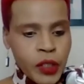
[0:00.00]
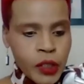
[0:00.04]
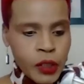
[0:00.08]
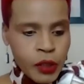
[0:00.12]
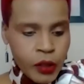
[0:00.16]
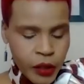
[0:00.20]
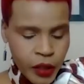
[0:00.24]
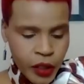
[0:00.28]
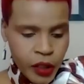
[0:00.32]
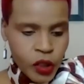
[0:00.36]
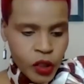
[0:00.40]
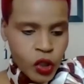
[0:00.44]

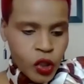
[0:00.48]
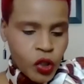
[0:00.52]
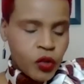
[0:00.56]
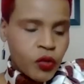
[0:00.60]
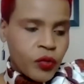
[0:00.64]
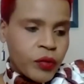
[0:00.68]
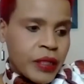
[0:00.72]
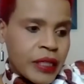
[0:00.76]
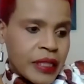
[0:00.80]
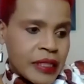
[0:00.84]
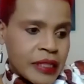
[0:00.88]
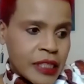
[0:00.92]
these
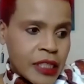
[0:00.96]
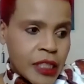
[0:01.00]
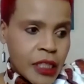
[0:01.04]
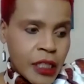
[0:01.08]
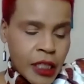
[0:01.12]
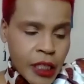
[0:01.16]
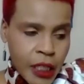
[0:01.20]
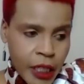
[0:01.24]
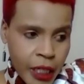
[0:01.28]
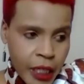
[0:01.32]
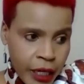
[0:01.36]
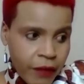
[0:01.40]
trees
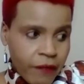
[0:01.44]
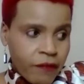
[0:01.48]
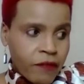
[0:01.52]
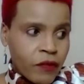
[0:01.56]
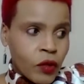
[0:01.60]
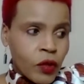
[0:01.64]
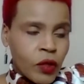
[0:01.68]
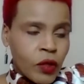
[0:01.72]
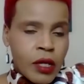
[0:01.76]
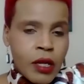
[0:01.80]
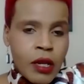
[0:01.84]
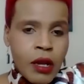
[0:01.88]
can give
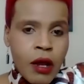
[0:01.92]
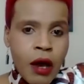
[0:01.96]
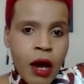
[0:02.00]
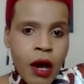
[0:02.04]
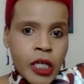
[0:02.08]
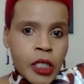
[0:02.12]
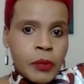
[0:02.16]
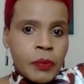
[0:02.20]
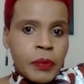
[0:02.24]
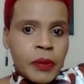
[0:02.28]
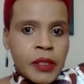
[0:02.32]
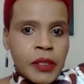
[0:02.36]
you
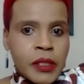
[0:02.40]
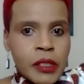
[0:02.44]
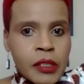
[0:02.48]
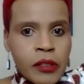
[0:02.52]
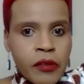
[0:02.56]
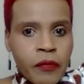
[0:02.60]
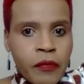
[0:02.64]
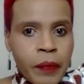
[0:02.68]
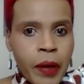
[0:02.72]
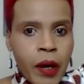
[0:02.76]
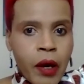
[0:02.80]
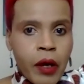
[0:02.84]
large pieces
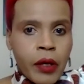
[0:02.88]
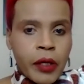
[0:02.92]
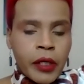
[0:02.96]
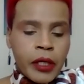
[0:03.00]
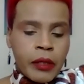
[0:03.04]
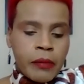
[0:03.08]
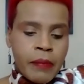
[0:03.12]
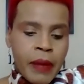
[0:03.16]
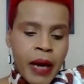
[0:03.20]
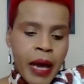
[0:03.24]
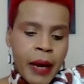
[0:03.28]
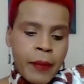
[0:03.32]
of bark.
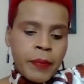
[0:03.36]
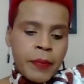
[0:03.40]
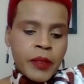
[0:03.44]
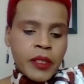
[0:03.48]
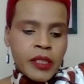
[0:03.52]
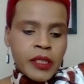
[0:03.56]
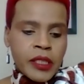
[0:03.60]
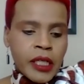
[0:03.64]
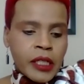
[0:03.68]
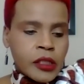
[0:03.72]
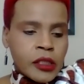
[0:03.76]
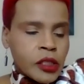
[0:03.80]
In my
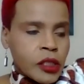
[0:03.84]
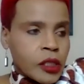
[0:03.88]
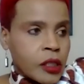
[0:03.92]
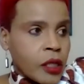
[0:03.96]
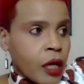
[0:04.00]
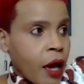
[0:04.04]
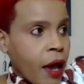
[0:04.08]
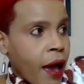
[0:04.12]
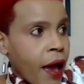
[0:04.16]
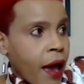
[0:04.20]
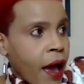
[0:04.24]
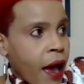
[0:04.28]
possession,
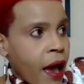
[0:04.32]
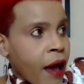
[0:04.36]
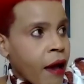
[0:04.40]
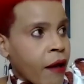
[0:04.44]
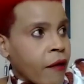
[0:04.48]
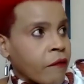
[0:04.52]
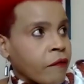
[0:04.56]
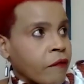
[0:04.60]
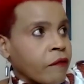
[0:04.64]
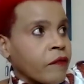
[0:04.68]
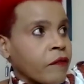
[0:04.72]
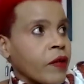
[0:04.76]
I
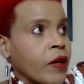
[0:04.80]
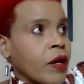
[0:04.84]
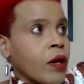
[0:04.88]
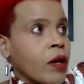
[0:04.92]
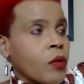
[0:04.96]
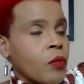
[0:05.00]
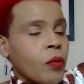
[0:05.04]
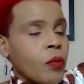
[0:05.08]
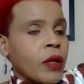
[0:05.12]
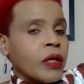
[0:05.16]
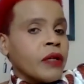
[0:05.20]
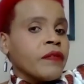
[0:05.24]
have
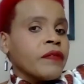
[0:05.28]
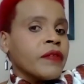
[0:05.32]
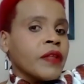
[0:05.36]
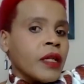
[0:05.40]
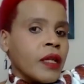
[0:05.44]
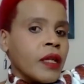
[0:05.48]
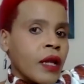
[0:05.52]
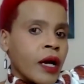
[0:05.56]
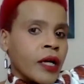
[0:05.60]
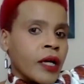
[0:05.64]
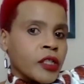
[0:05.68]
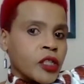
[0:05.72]
one of the
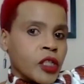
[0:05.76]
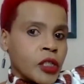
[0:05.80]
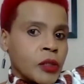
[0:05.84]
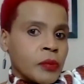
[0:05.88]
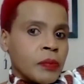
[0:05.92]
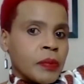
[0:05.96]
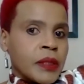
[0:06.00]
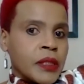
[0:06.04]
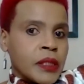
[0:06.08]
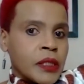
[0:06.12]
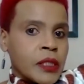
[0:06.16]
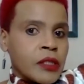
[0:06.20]
largest
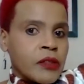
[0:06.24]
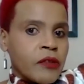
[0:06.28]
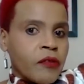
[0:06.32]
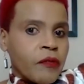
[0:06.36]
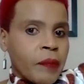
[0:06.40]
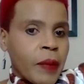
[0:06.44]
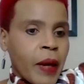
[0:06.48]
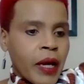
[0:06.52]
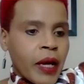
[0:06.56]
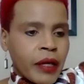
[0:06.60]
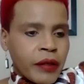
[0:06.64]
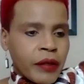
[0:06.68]
pieces of
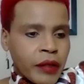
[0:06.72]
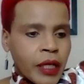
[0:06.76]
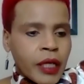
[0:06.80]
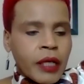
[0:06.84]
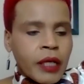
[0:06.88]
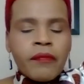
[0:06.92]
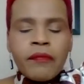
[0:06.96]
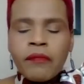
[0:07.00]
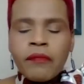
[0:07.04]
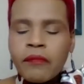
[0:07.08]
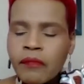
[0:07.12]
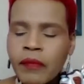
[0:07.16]
bark. I
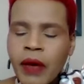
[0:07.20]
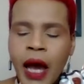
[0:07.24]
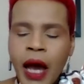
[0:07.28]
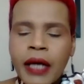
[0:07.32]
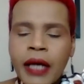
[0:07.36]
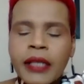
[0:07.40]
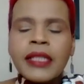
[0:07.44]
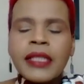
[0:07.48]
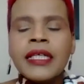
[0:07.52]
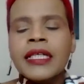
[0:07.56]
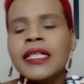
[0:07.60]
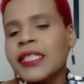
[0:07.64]

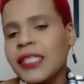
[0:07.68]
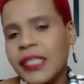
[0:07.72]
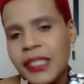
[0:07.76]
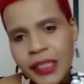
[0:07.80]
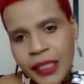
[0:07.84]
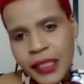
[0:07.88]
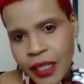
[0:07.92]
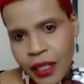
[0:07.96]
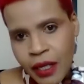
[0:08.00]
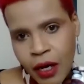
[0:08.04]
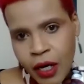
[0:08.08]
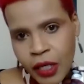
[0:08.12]
think it is
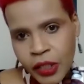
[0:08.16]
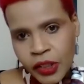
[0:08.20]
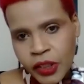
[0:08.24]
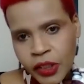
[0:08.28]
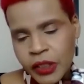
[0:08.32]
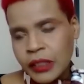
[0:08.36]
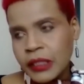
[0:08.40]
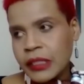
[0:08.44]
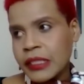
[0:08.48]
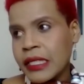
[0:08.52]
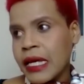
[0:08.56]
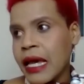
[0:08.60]
the
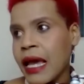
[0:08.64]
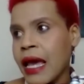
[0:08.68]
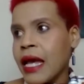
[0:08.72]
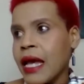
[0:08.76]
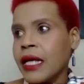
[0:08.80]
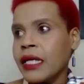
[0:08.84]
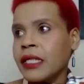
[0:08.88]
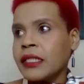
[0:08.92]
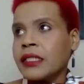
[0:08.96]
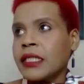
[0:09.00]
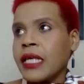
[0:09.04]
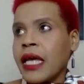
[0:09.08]
largest.
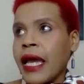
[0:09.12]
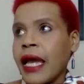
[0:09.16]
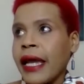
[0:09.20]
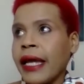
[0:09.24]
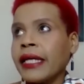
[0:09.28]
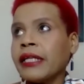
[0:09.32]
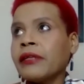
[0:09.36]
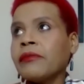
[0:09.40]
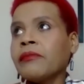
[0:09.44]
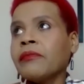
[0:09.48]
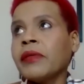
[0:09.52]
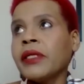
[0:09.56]
It's
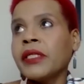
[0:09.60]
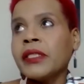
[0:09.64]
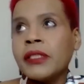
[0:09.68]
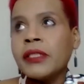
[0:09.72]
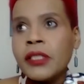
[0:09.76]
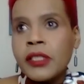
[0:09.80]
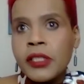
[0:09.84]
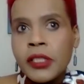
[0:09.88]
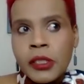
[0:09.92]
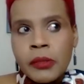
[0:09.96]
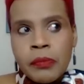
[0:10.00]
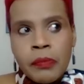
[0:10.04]
8
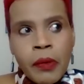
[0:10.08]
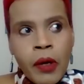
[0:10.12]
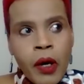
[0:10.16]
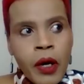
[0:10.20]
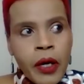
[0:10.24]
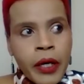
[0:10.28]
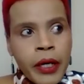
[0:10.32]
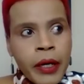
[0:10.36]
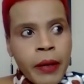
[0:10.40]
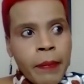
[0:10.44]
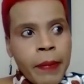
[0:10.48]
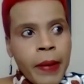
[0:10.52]
meters
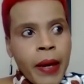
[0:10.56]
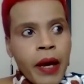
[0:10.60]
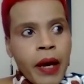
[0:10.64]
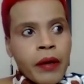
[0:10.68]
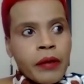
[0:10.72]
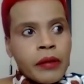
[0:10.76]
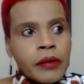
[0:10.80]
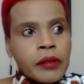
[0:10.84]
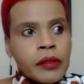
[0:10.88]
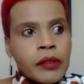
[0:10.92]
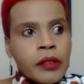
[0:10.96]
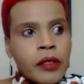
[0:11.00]
by
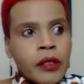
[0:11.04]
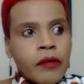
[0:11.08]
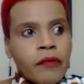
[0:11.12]
about